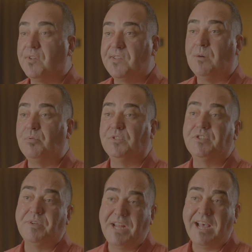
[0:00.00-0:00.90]
example,
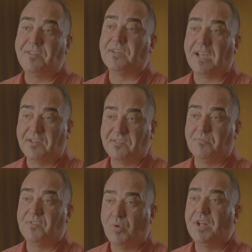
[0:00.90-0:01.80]
to enhance a
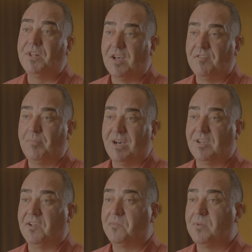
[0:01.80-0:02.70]
customer's wildlife
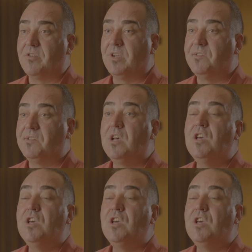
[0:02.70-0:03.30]
park experience,